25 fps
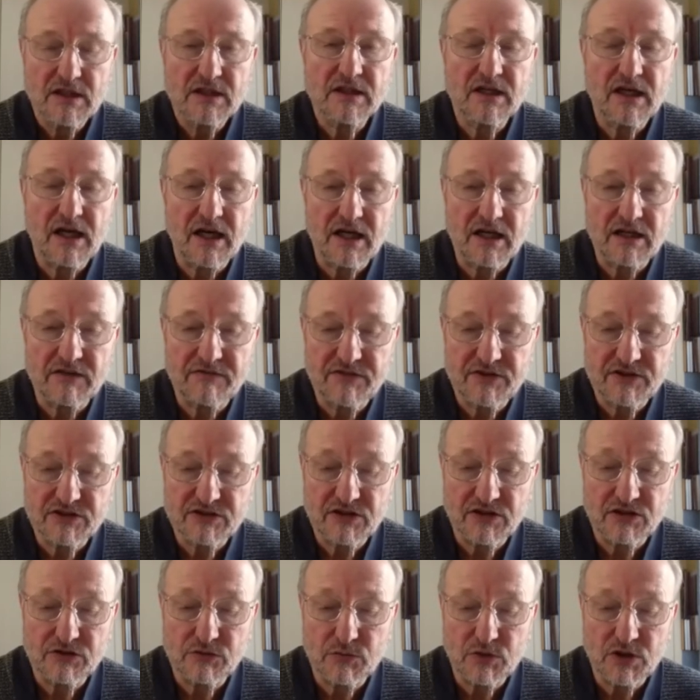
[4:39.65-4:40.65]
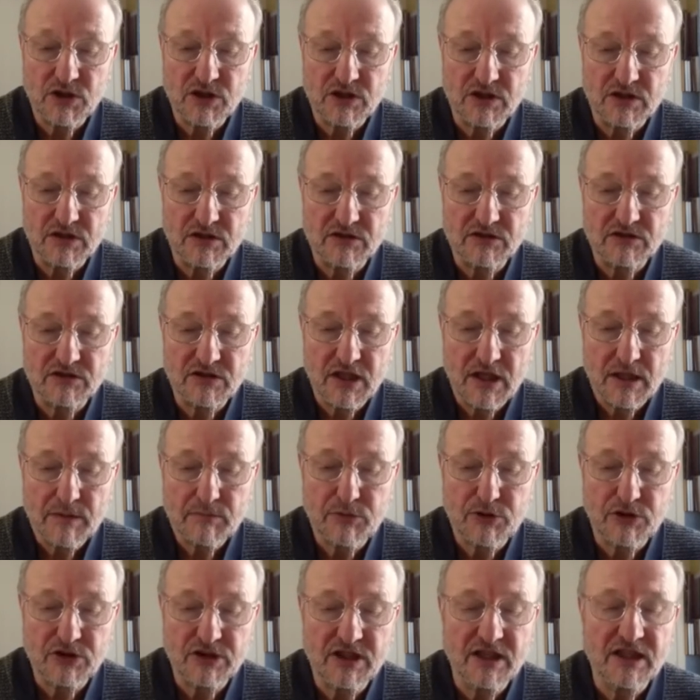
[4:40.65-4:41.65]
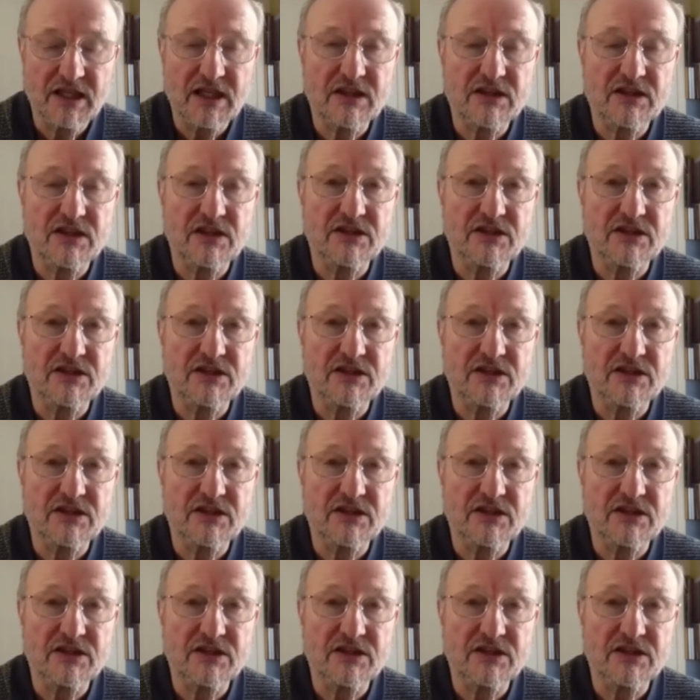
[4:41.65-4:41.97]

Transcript: Caiaphas's words predict